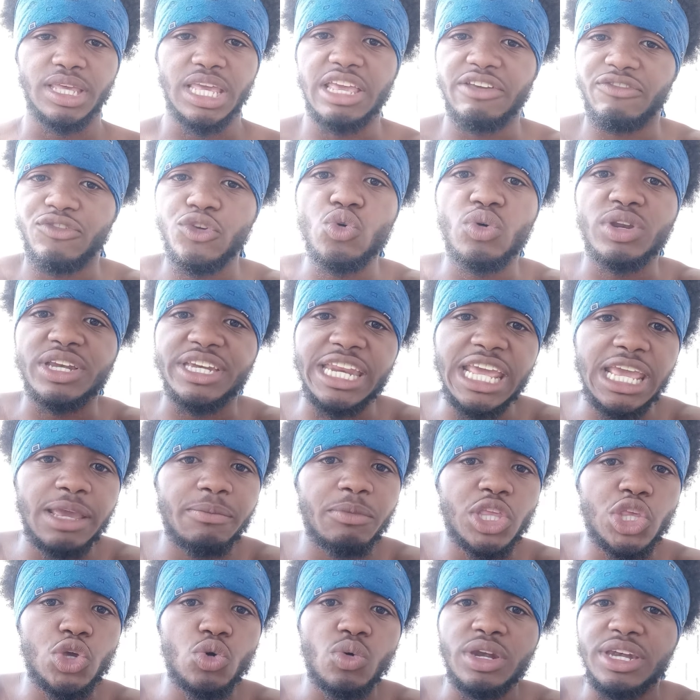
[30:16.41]
If you a
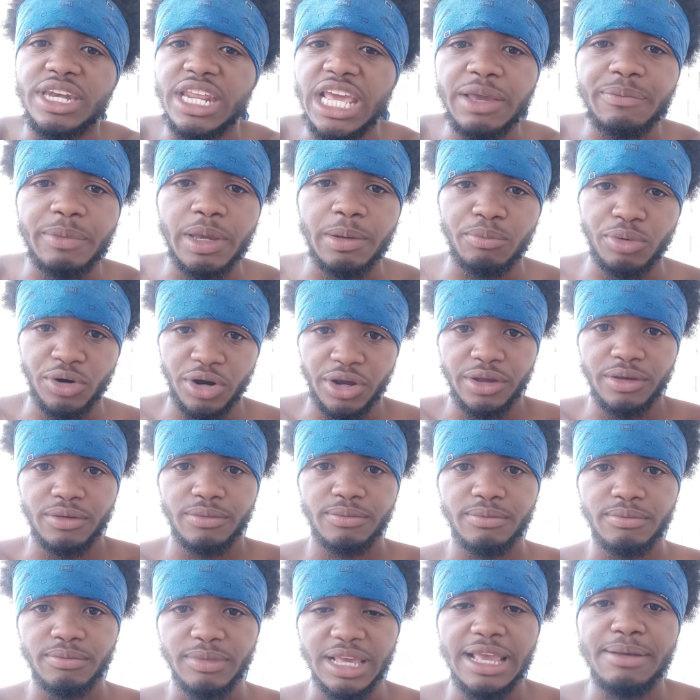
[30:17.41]
demon, you a demon, bruh.
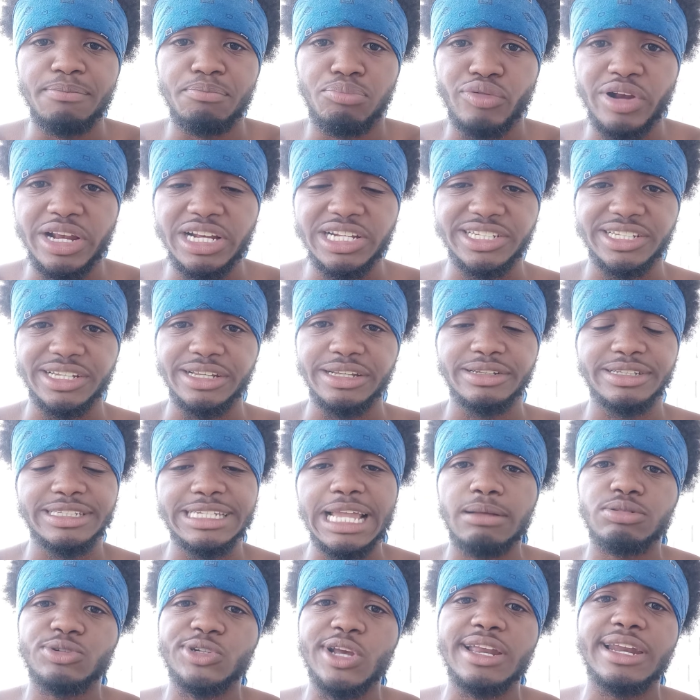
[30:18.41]
Embrace it.
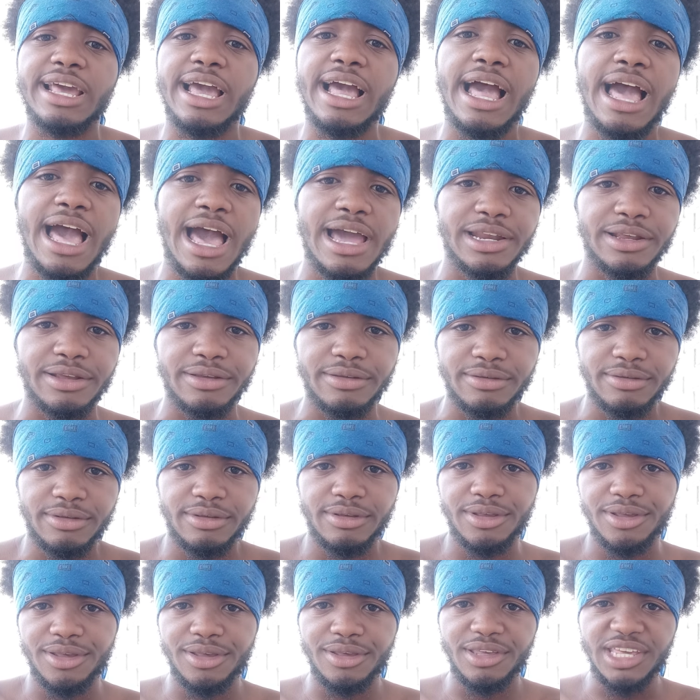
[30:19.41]
Stop trying to hide it.
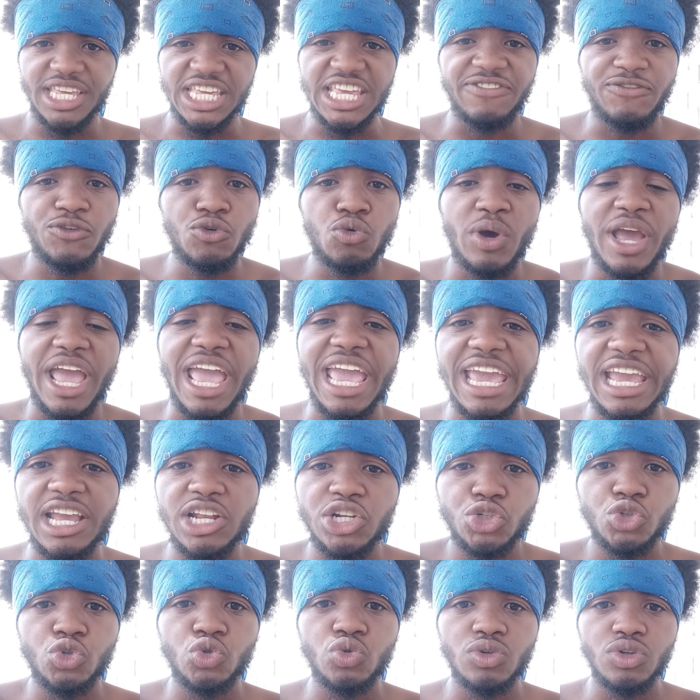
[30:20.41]
If you an
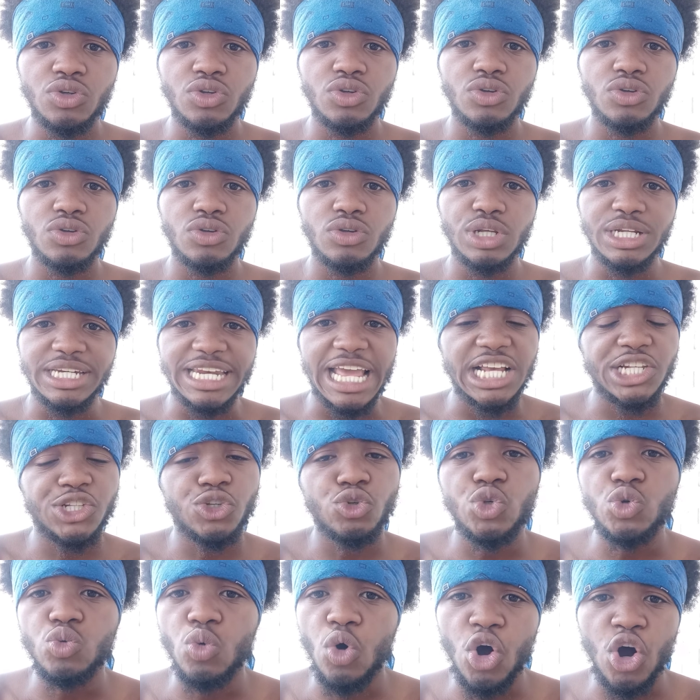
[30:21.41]
angel, that's
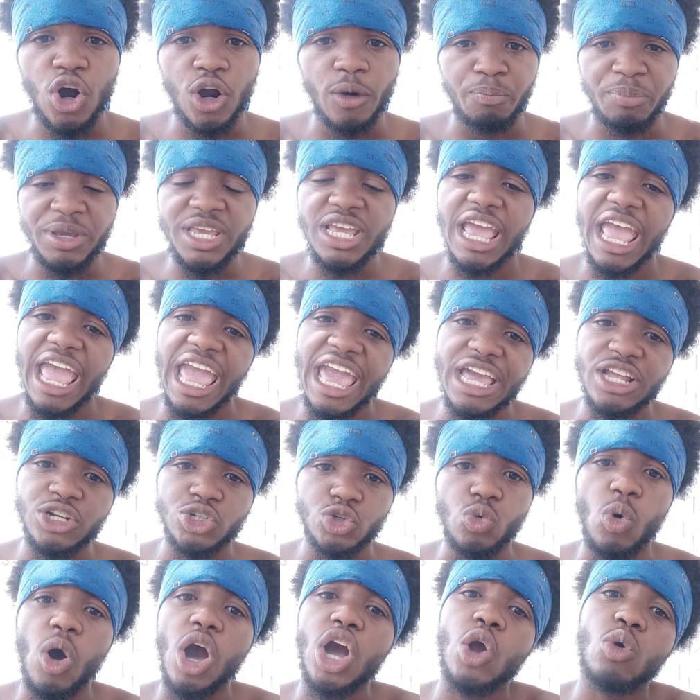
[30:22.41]
who you are. Be an
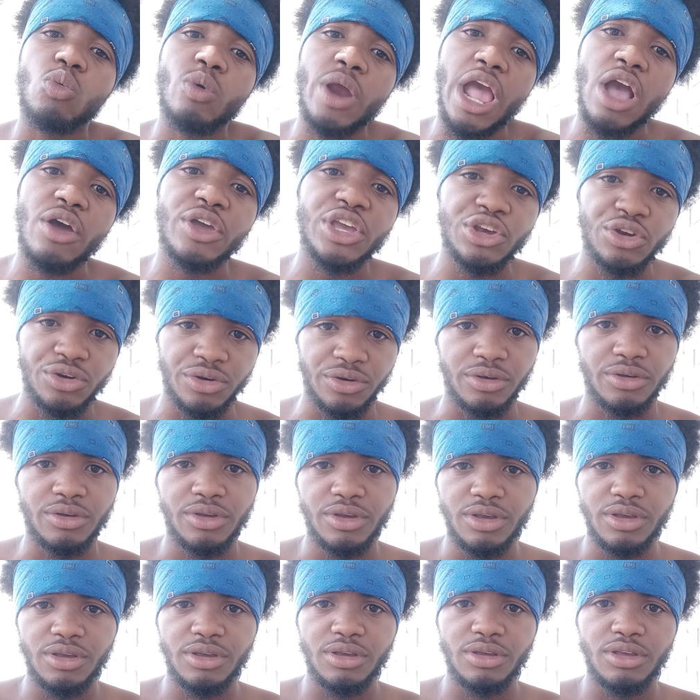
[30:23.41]
angel. Walk around here.
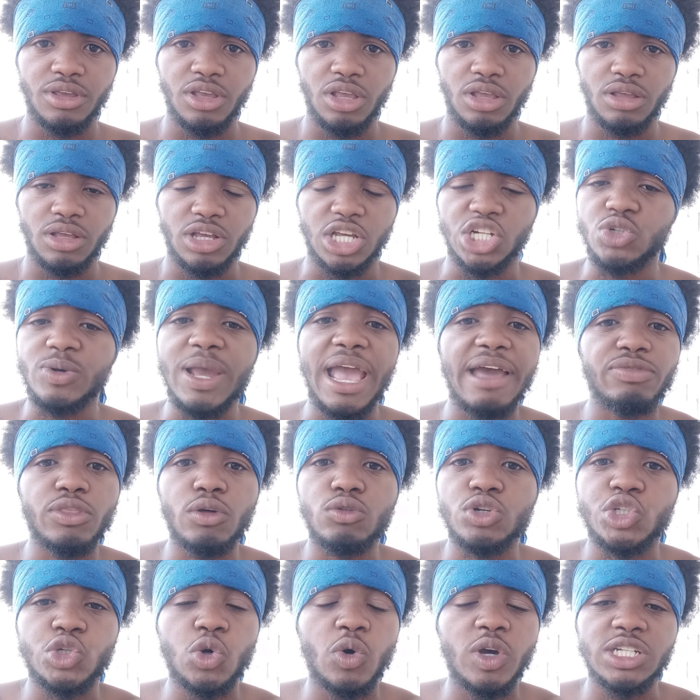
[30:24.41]
Because you have
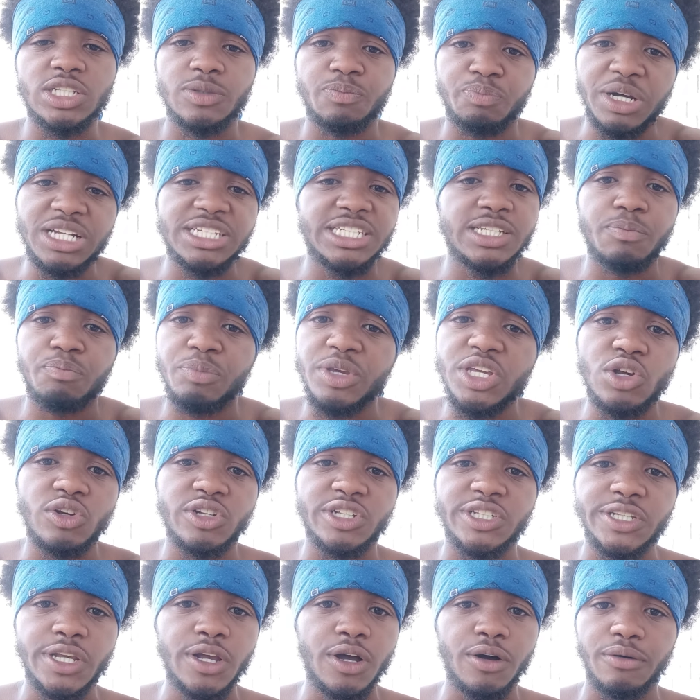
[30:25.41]
no choice but to be
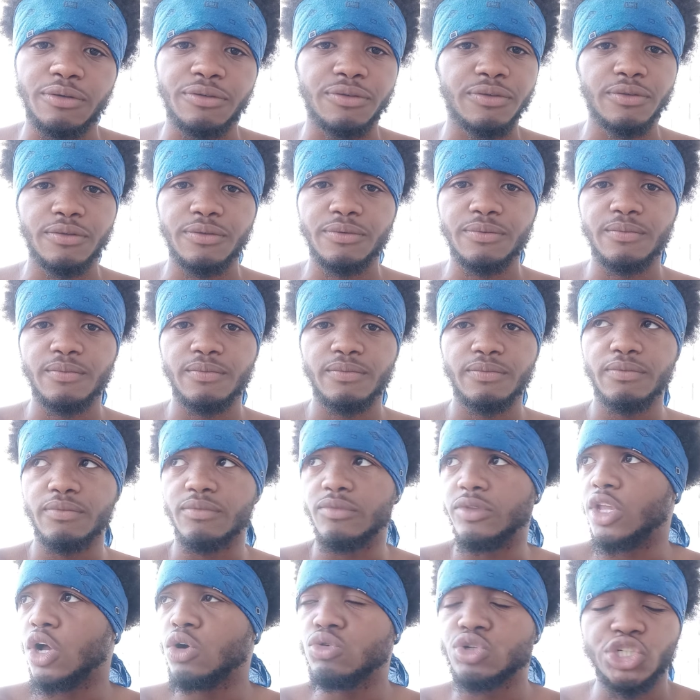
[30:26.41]
yourself.
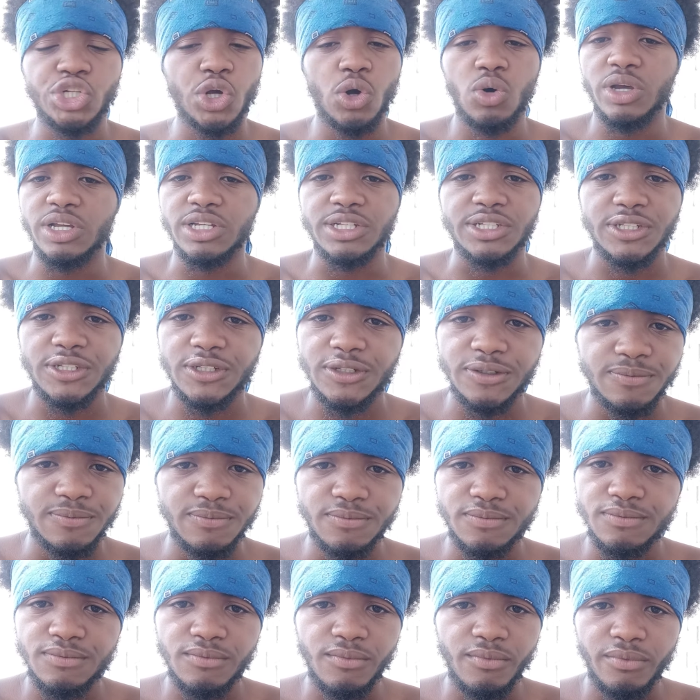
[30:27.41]
No choice.
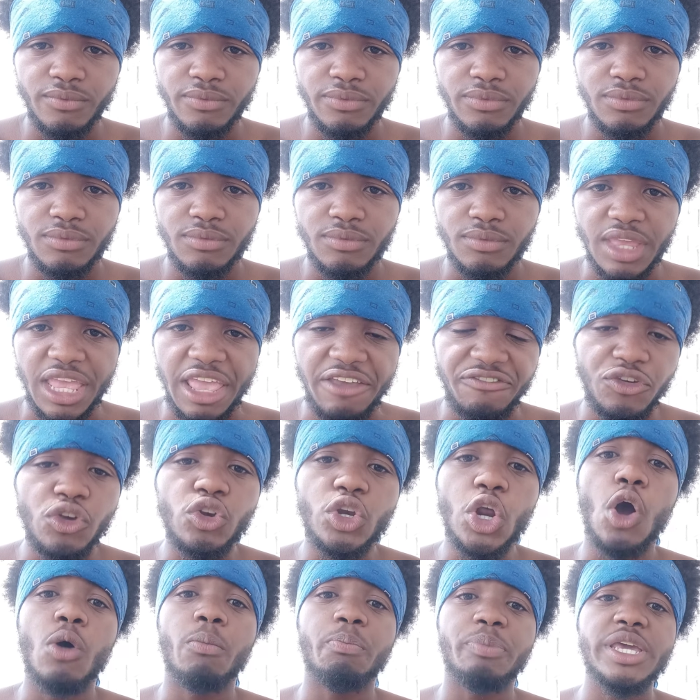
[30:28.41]
If you
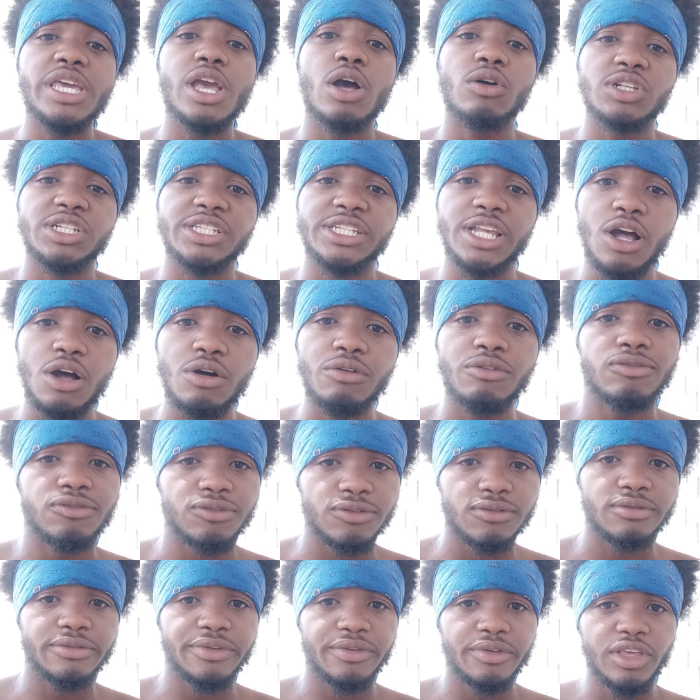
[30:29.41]
don't be yourself,
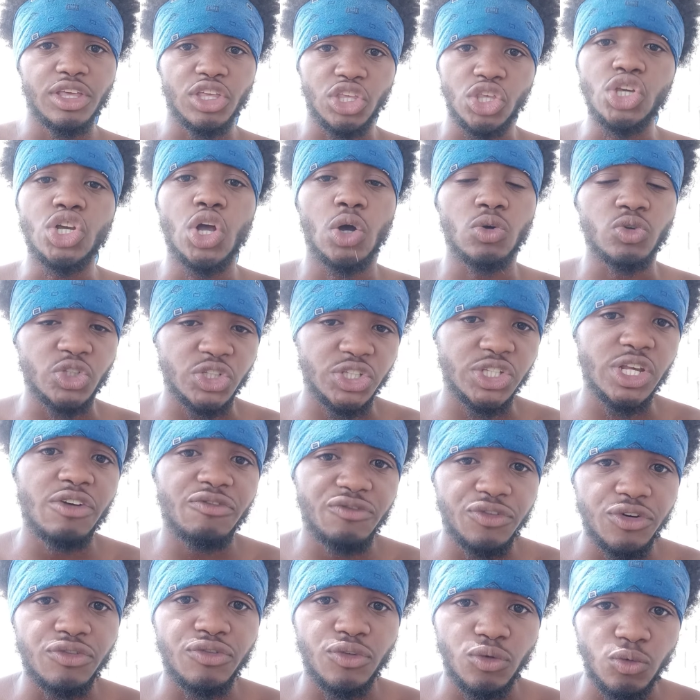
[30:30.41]
you're going to
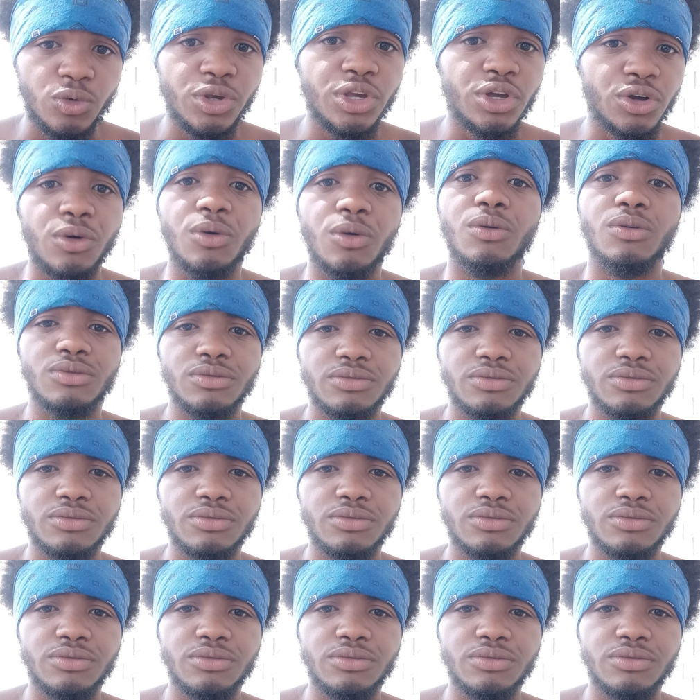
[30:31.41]
suffer for real.